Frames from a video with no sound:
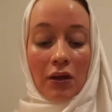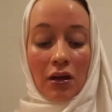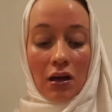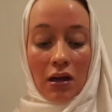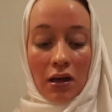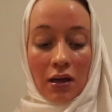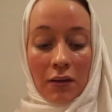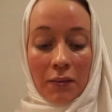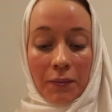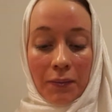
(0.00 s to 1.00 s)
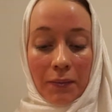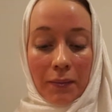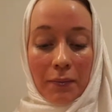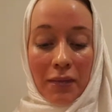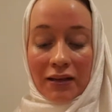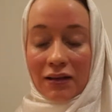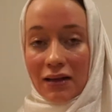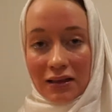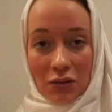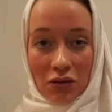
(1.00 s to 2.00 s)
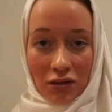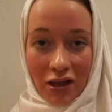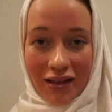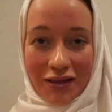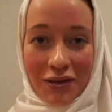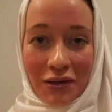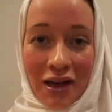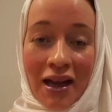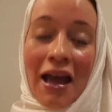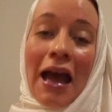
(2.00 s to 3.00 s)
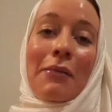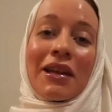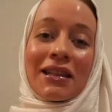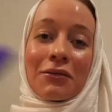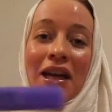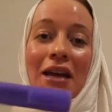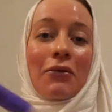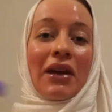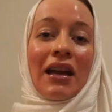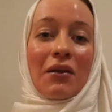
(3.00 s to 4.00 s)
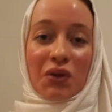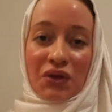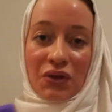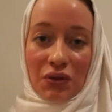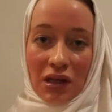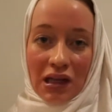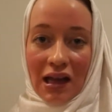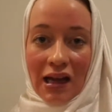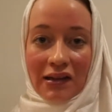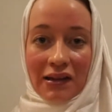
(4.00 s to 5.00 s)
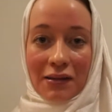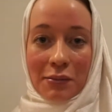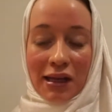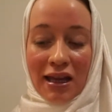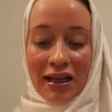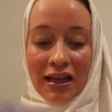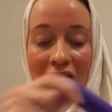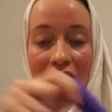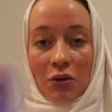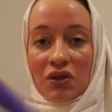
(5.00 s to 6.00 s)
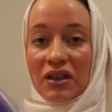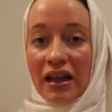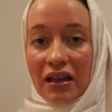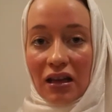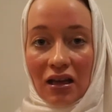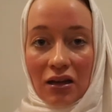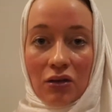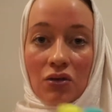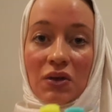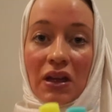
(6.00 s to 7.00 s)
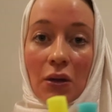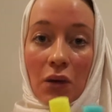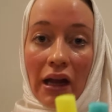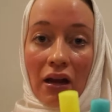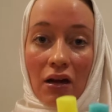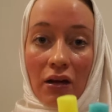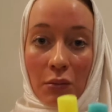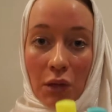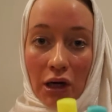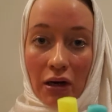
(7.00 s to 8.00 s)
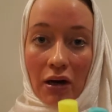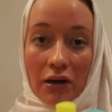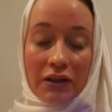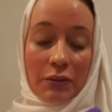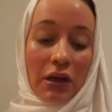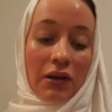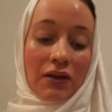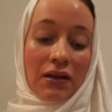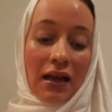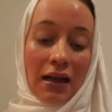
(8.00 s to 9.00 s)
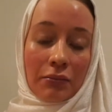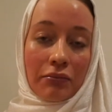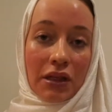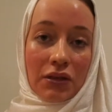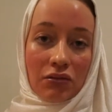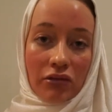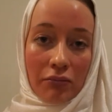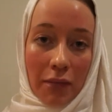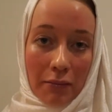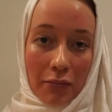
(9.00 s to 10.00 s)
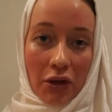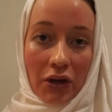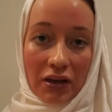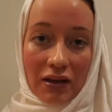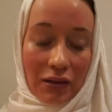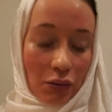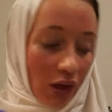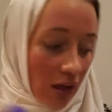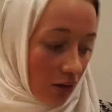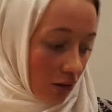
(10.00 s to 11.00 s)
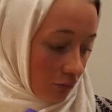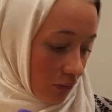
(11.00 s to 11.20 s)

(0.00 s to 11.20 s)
But that's a whole other story. But anyway, when I was doing that in the beginning, I was like using quite a lot of markers because it helped me to remember in that way, you know.